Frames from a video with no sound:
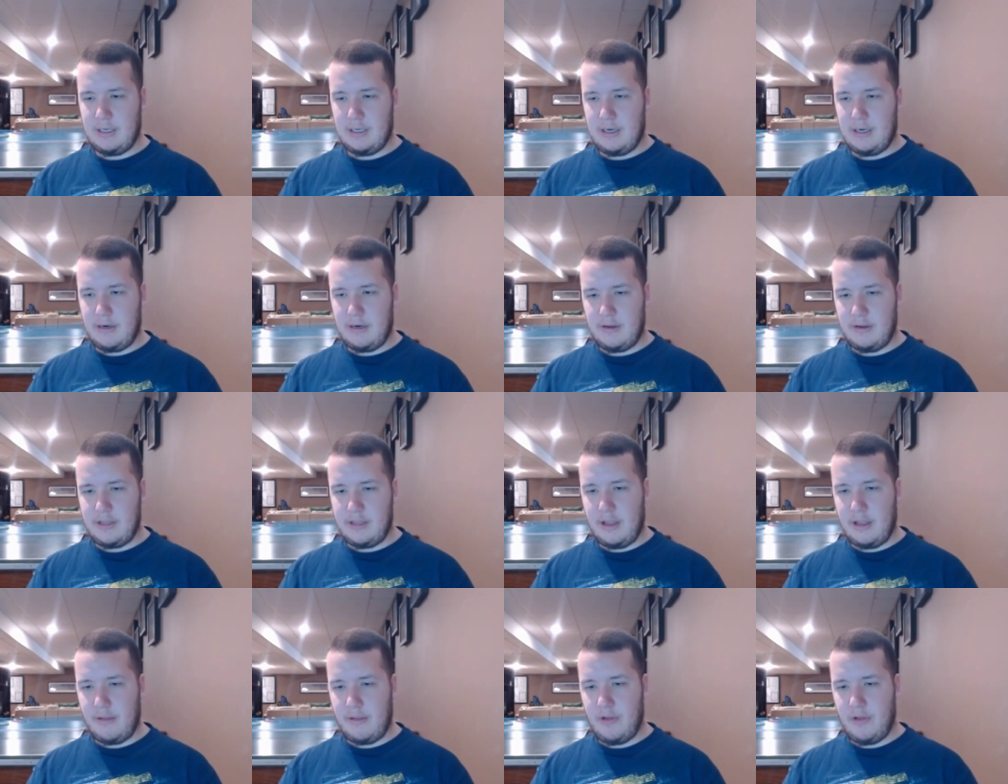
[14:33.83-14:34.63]
I don't know, there's
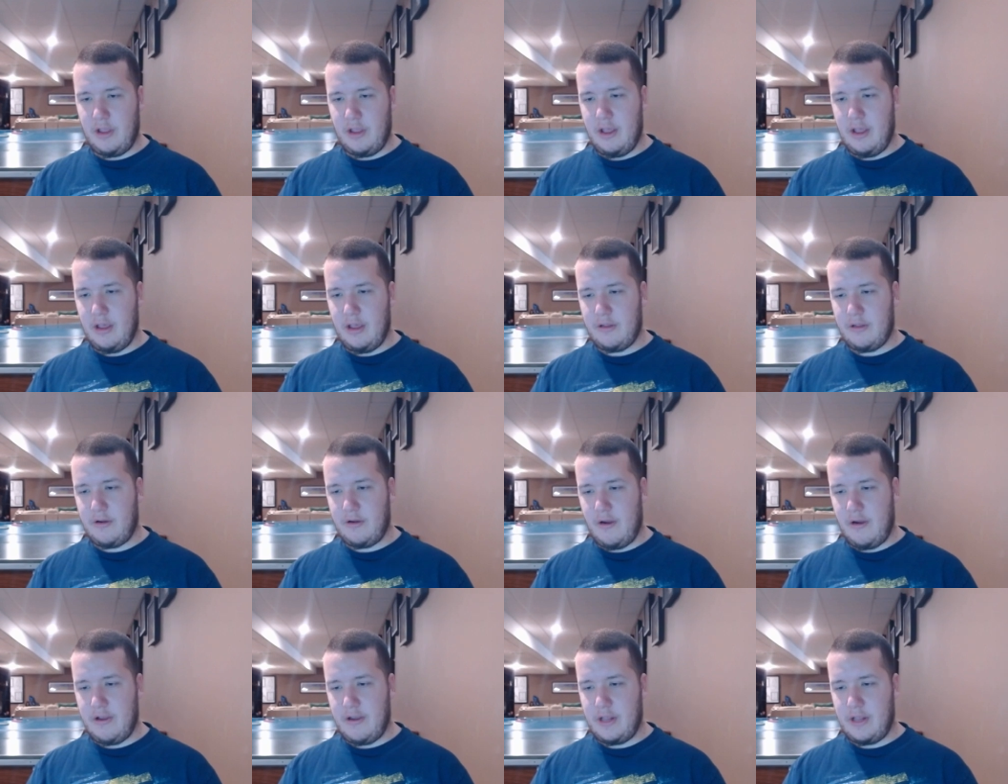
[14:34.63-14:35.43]
nothing really uh, other
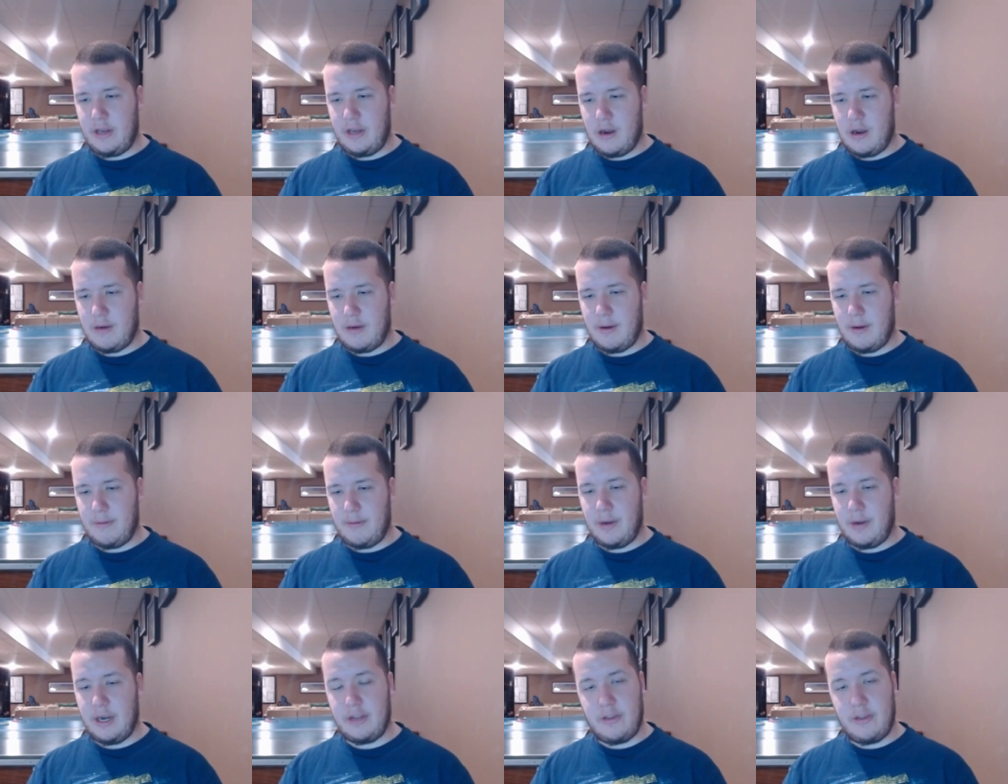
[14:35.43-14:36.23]
crazy to talk
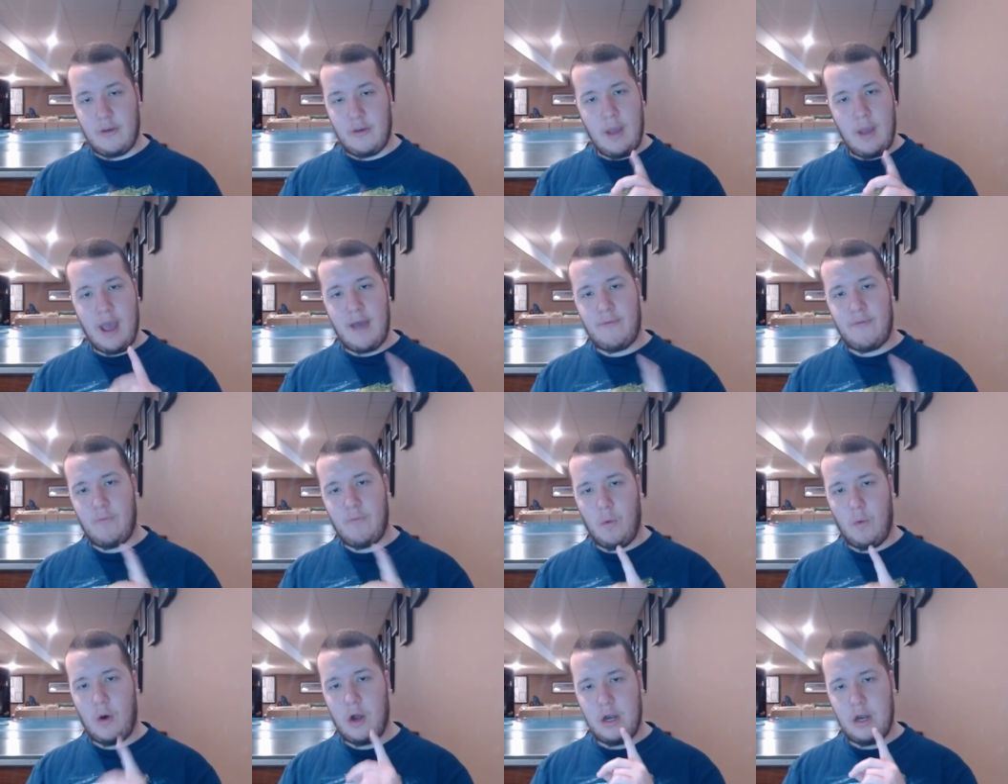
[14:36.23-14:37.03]
about, but I do have
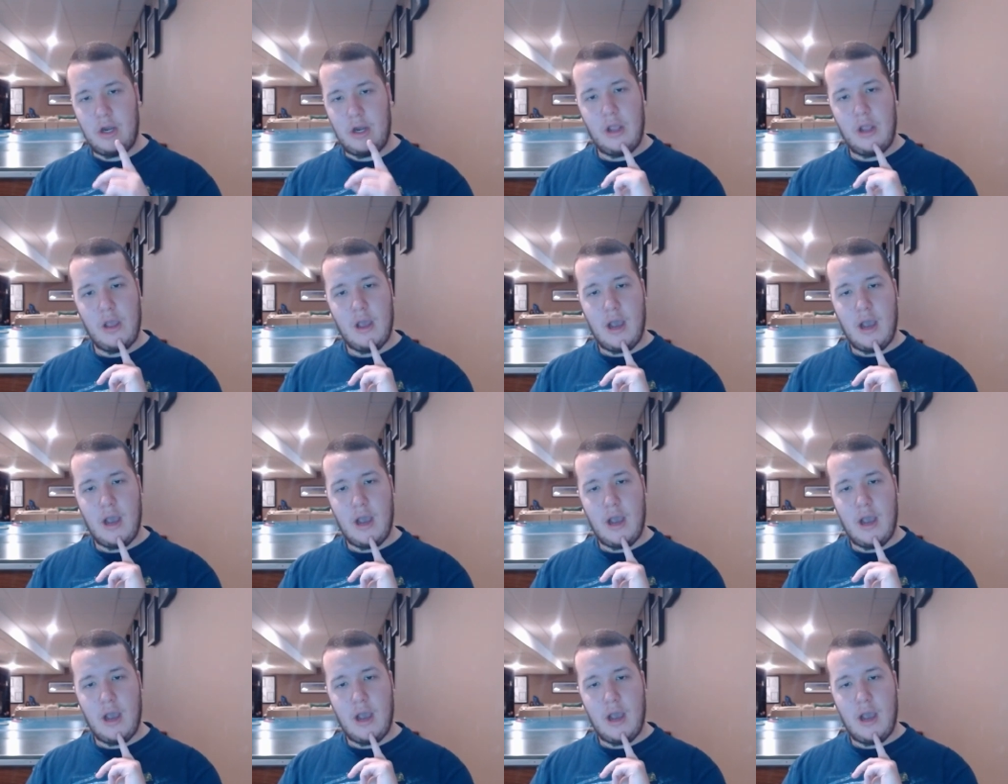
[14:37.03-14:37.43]
one.